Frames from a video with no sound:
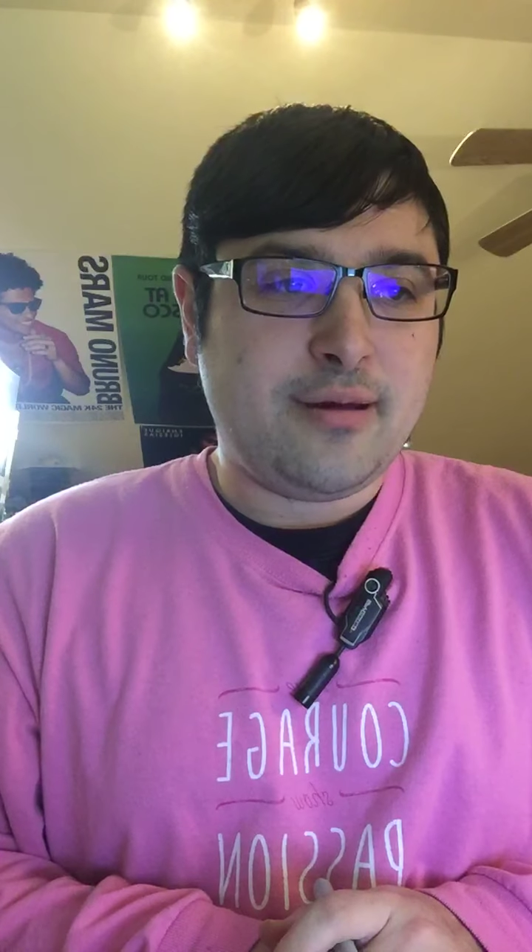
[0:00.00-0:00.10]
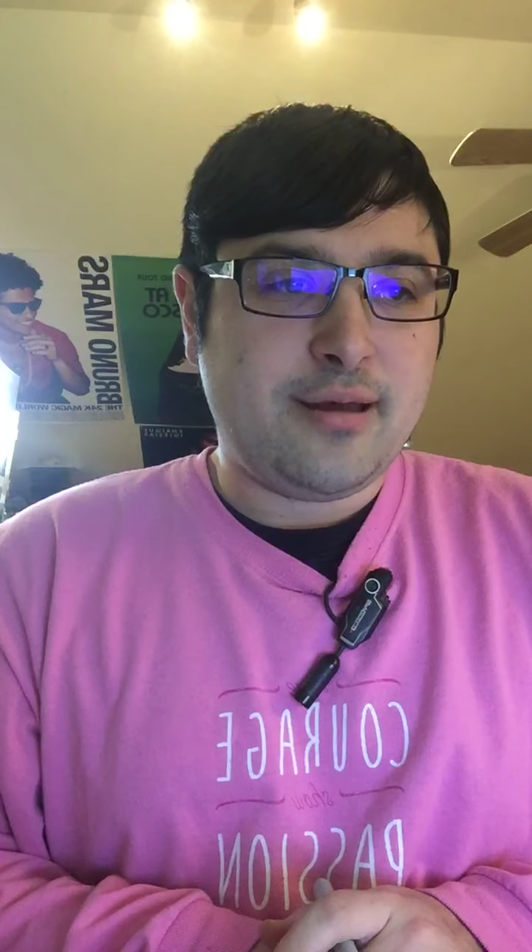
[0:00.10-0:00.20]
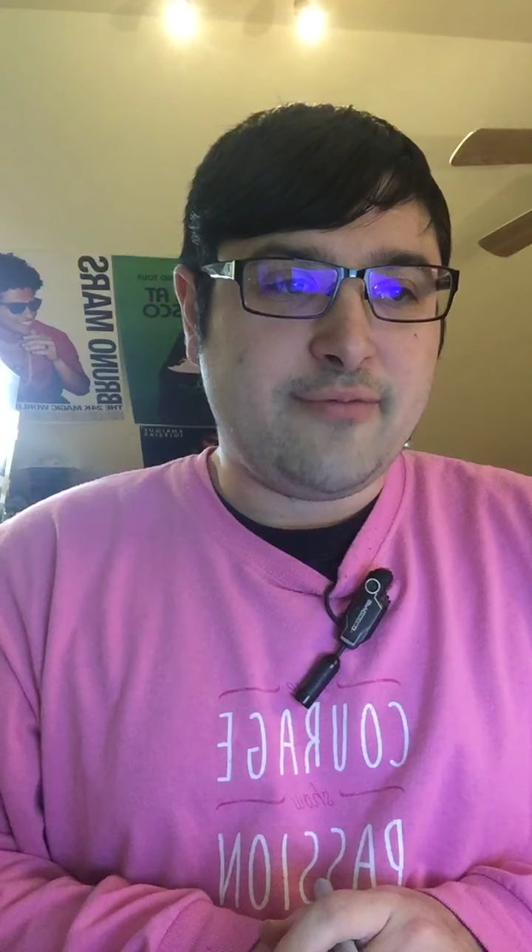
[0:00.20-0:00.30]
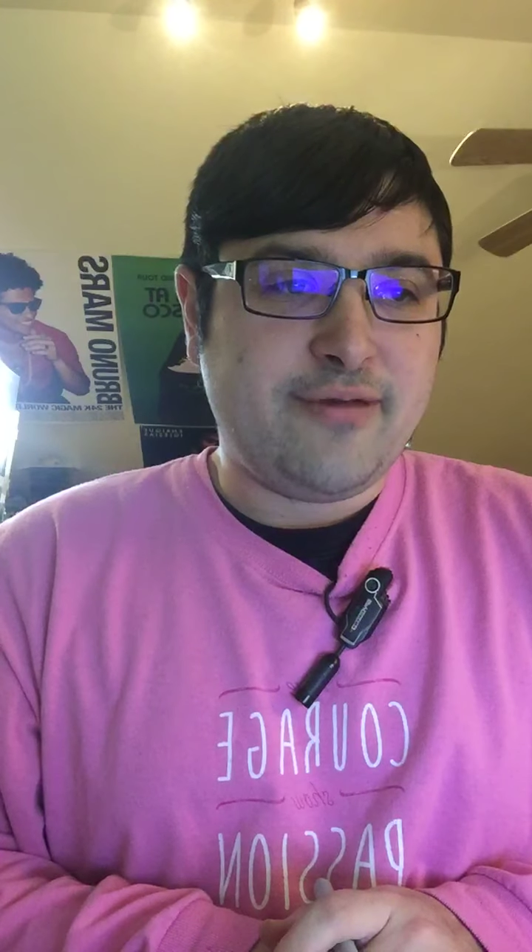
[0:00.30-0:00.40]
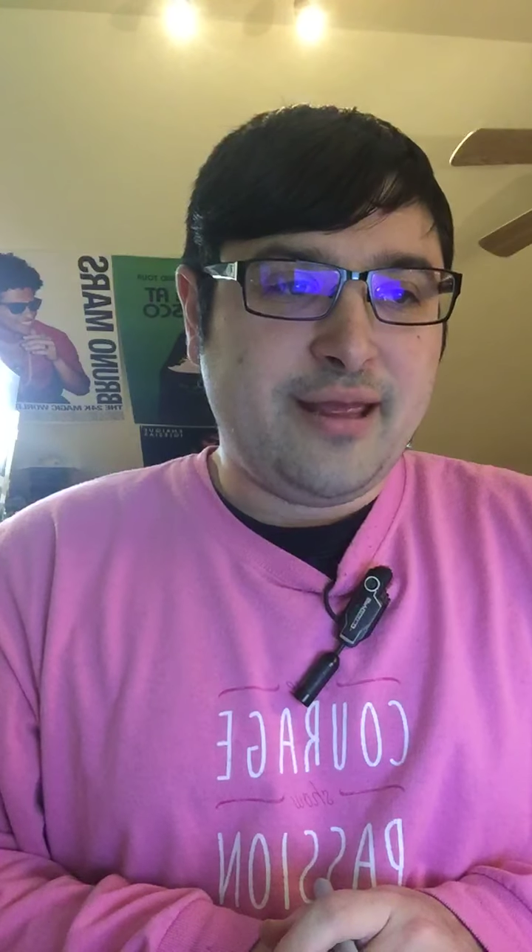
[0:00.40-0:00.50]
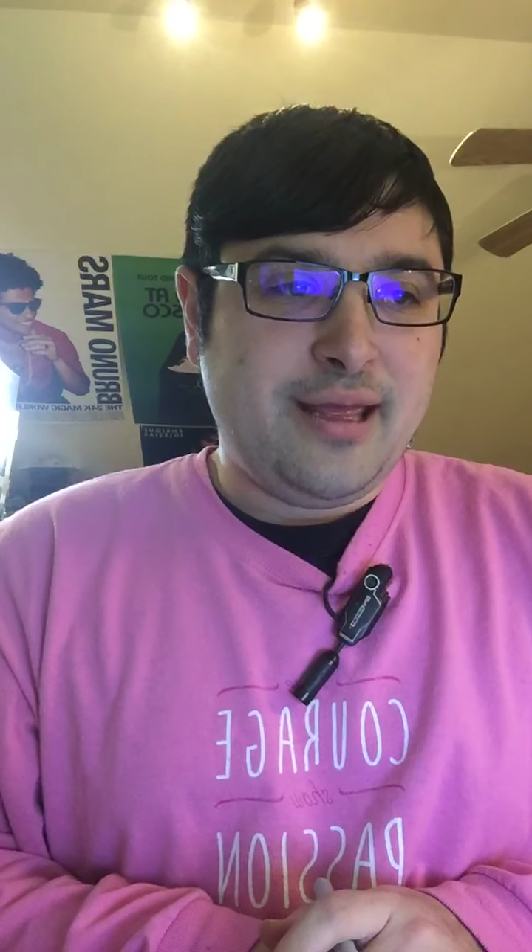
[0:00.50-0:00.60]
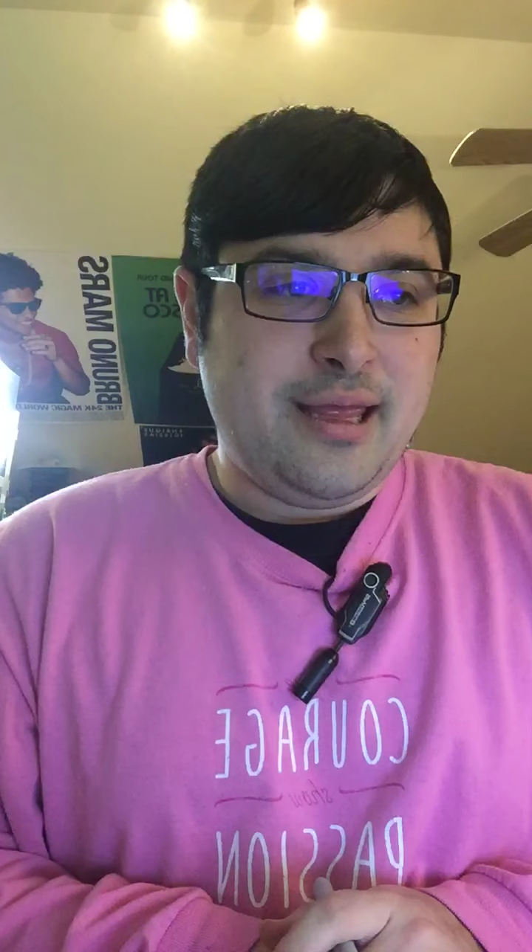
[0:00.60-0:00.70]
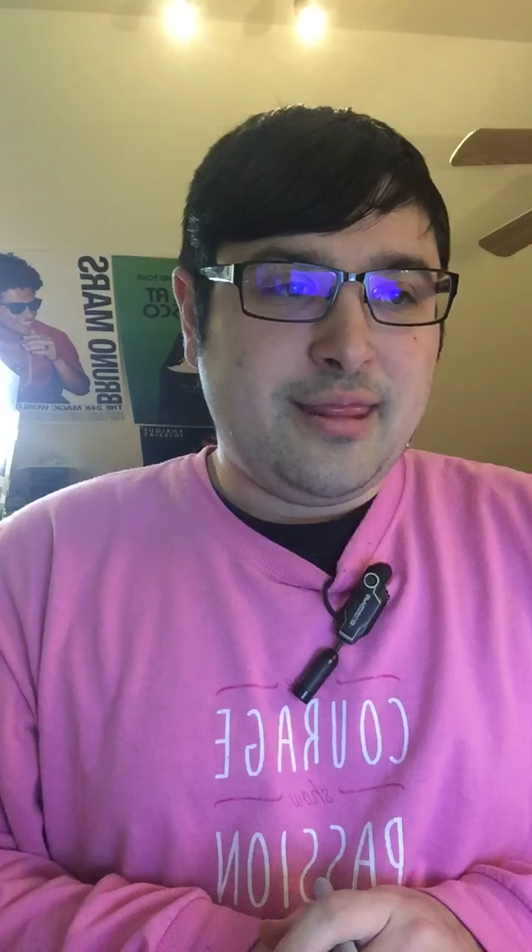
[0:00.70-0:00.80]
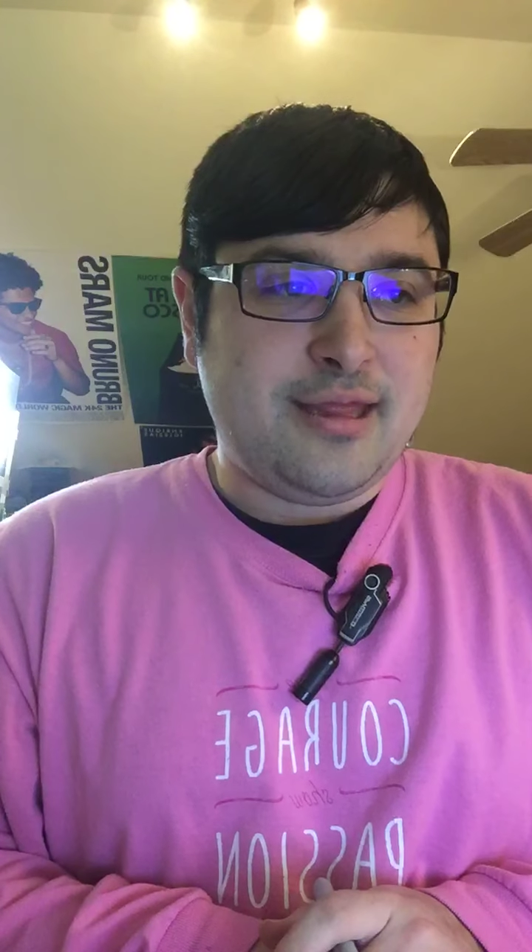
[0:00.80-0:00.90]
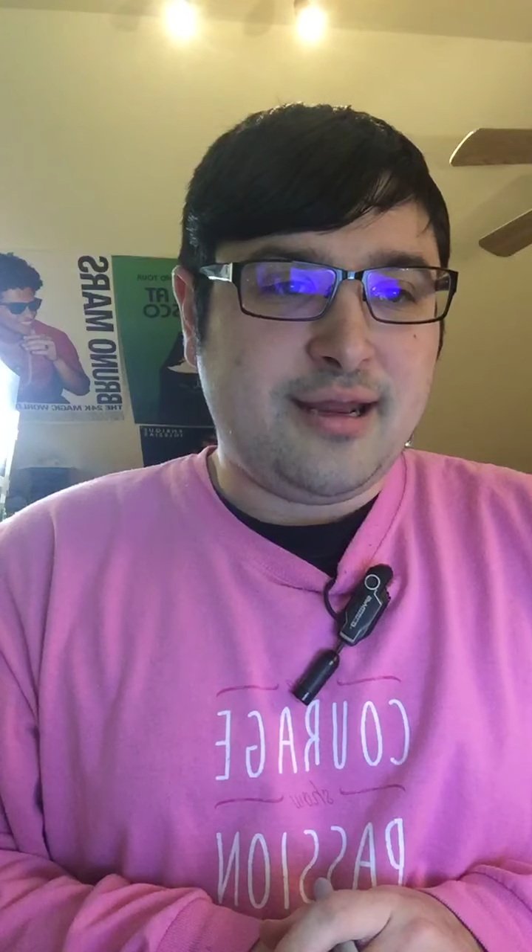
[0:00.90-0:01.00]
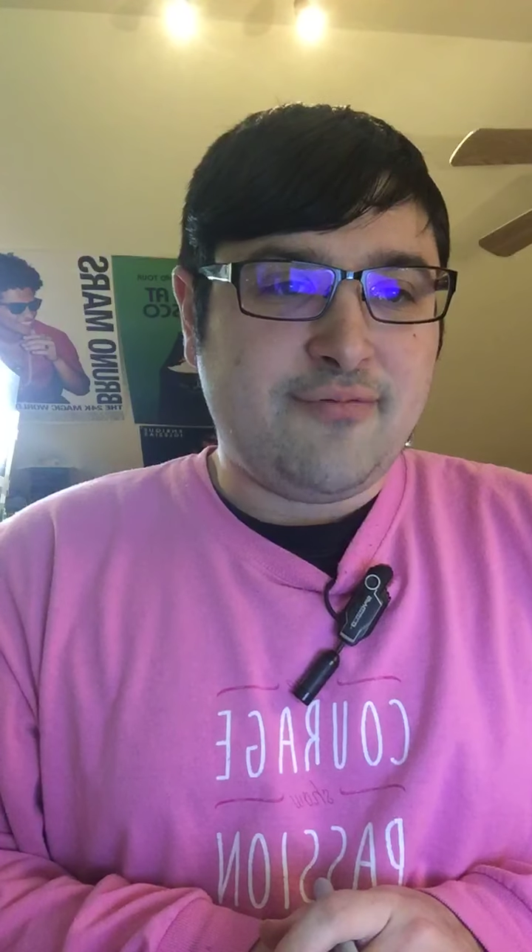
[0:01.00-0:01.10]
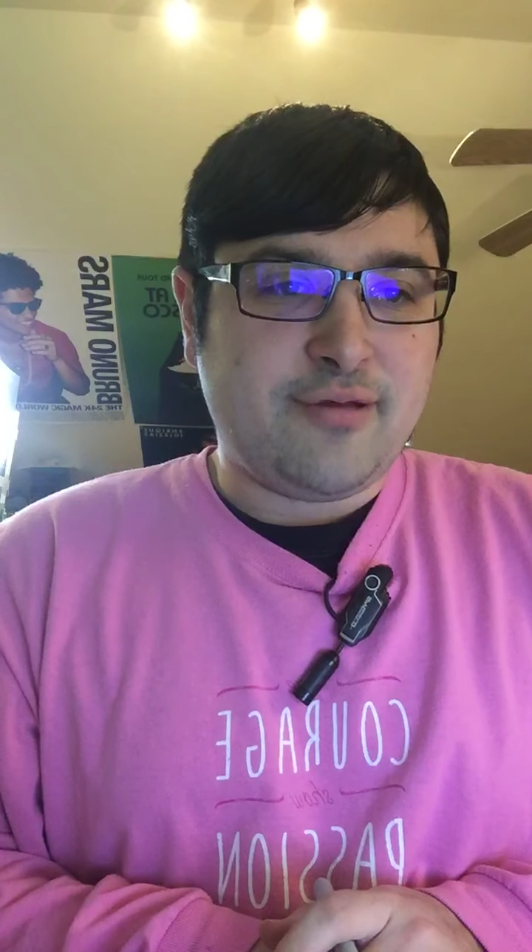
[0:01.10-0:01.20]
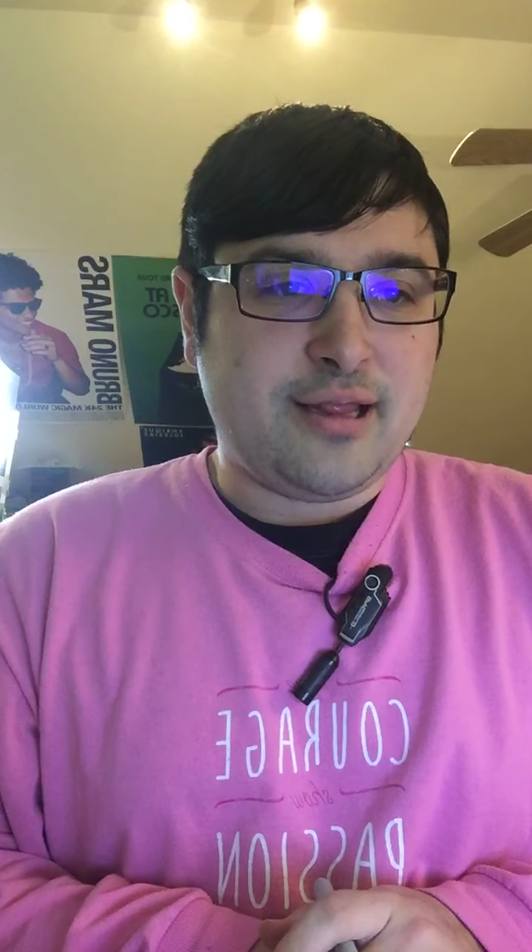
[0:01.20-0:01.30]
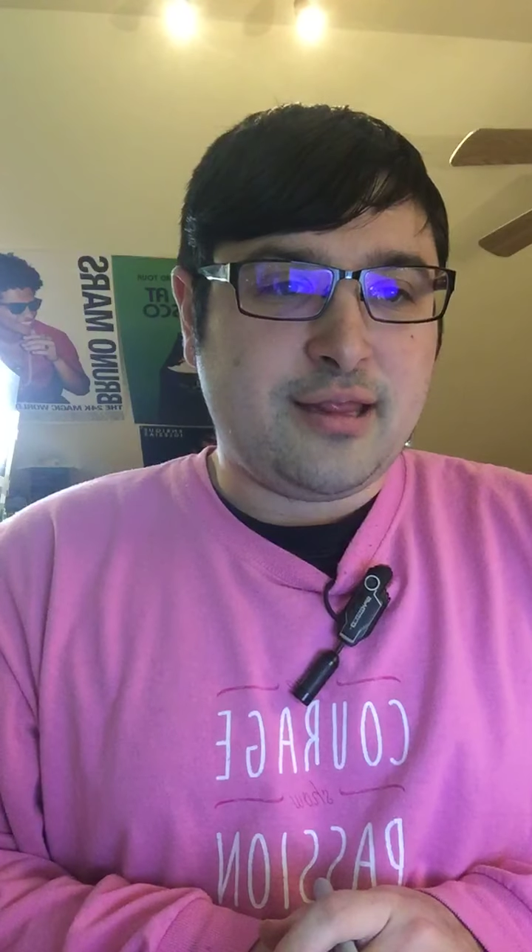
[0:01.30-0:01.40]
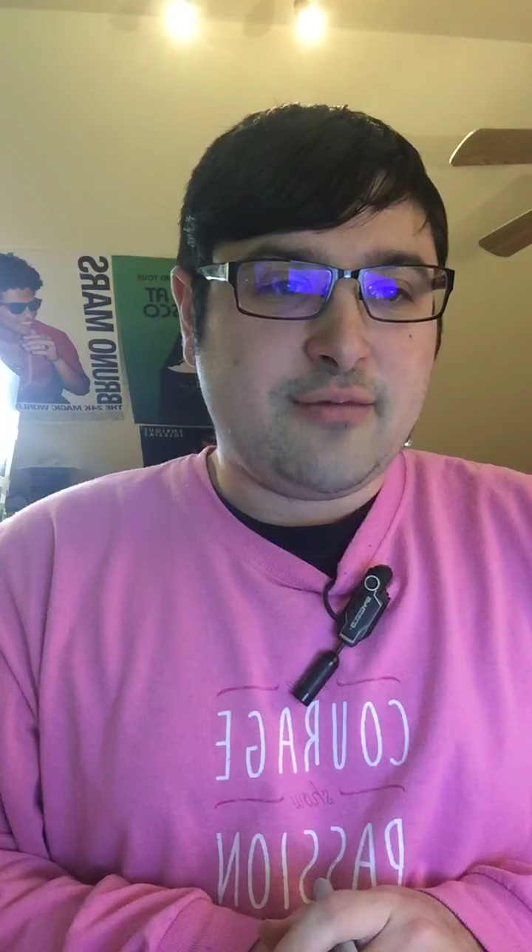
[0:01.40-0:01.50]
of the
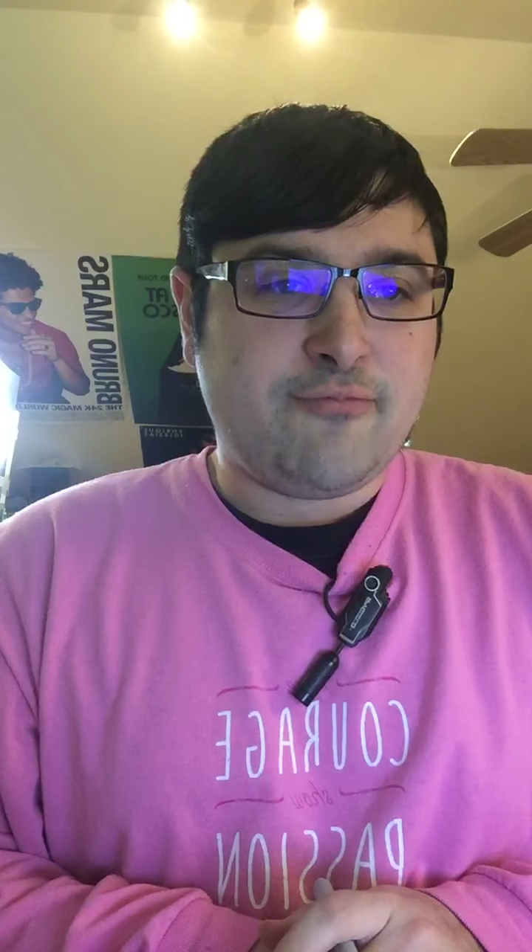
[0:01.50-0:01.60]
difference